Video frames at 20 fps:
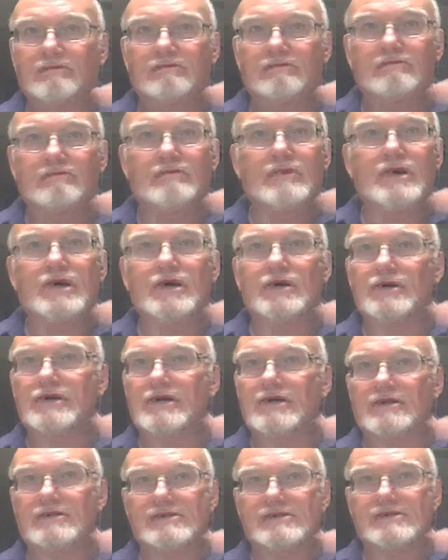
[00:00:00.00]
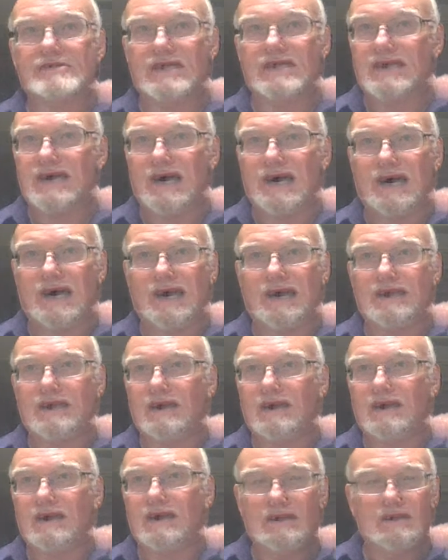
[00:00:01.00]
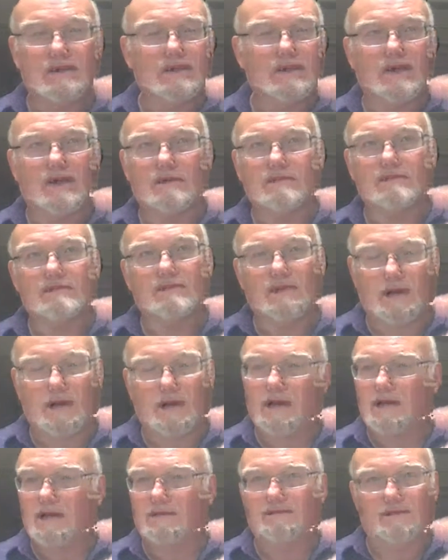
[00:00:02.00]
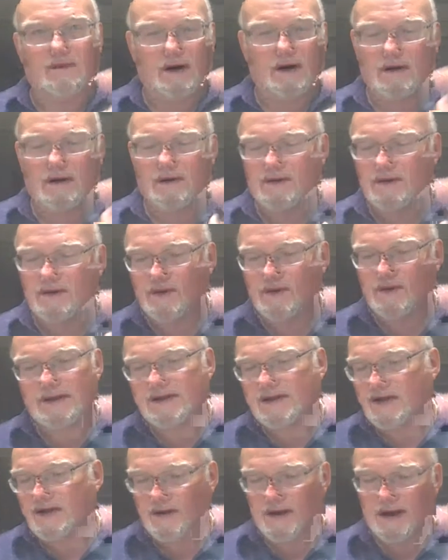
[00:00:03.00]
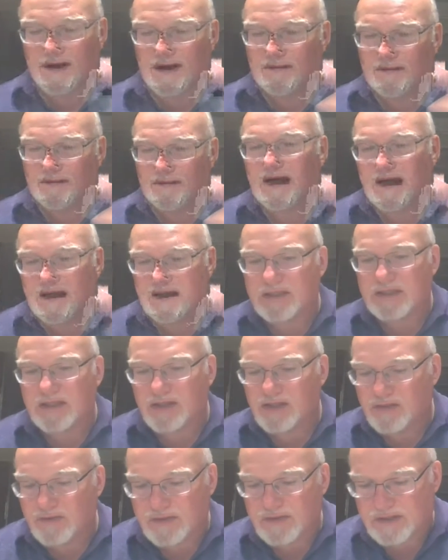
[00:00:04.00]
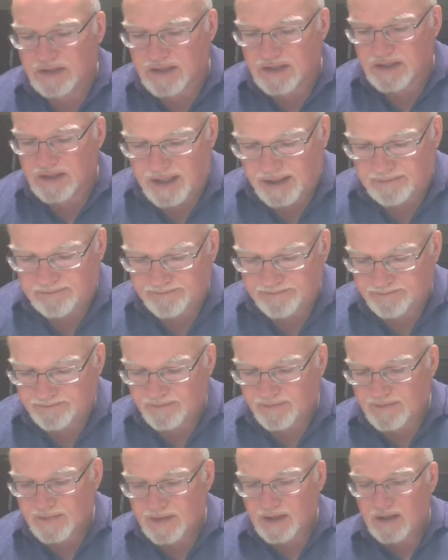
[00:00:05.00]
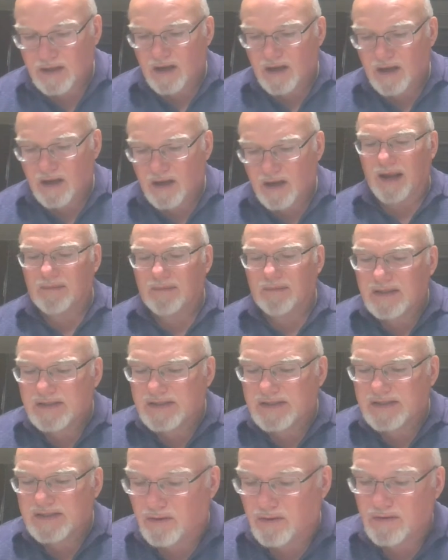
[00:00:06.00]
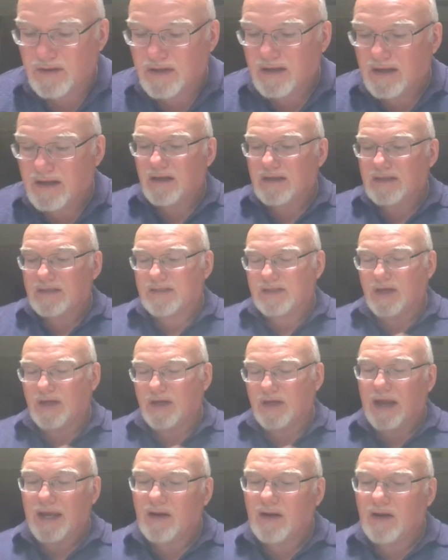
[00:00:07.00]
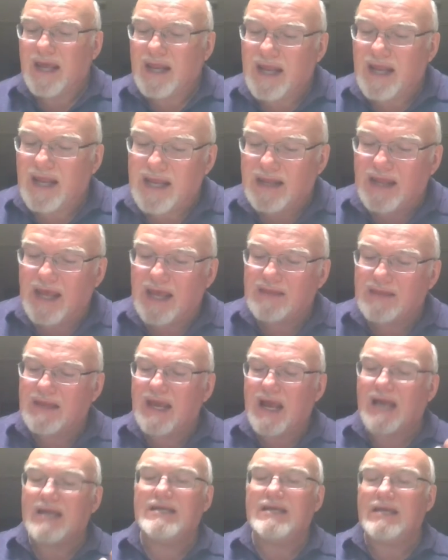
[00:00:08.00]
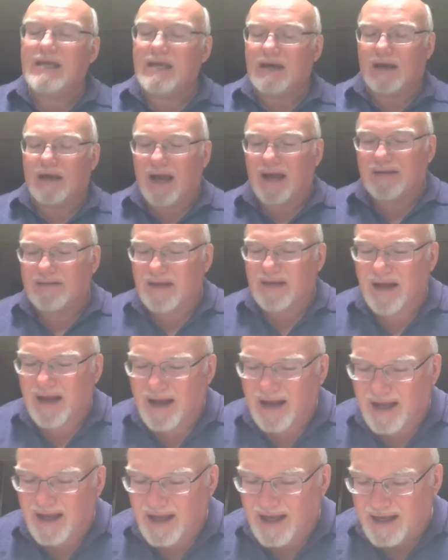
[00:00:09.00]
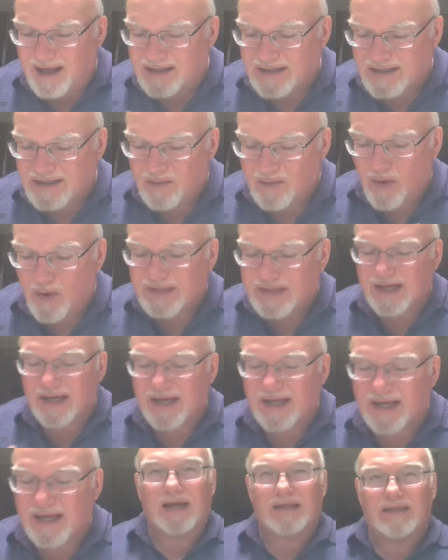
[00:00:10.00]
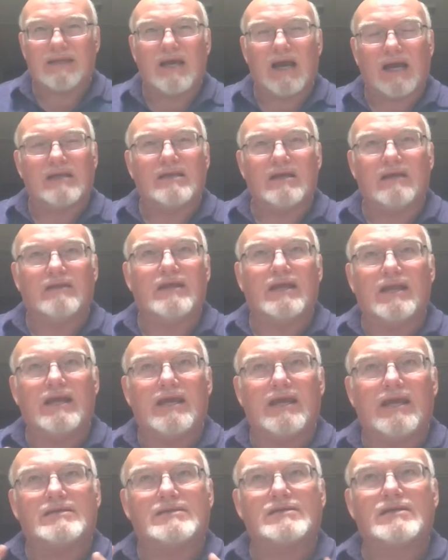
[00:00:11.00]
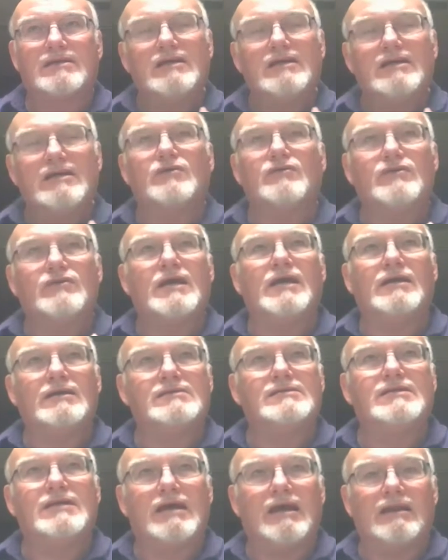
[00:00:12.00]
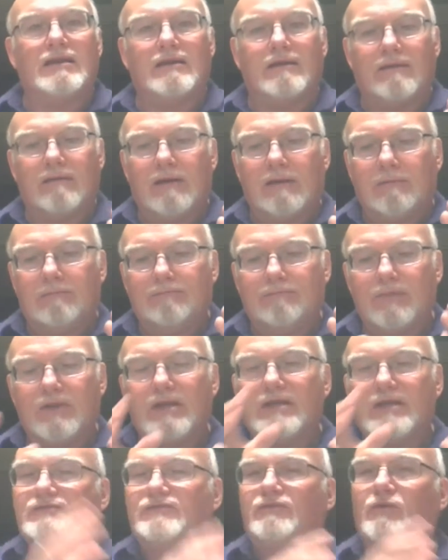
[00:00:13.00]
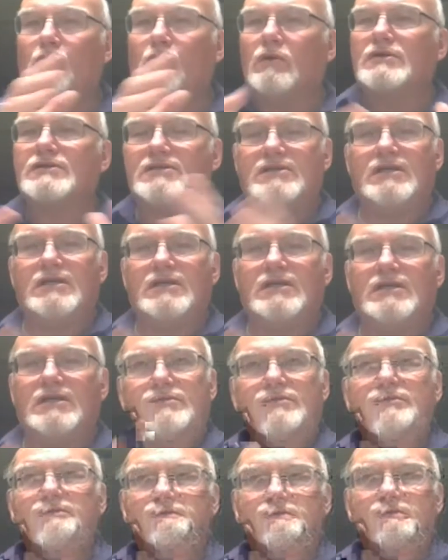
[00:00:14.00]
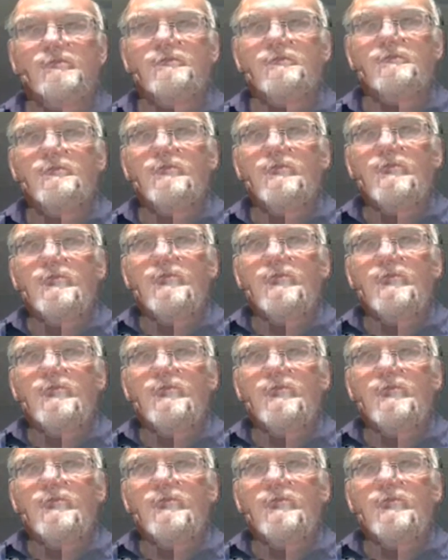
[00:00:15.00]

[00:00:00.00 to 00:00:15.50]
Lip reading: All of the 20th century, but it continues today. Okay, so and the idea, in some ways I like the idea that these are things that these four seal things that happen. And they continue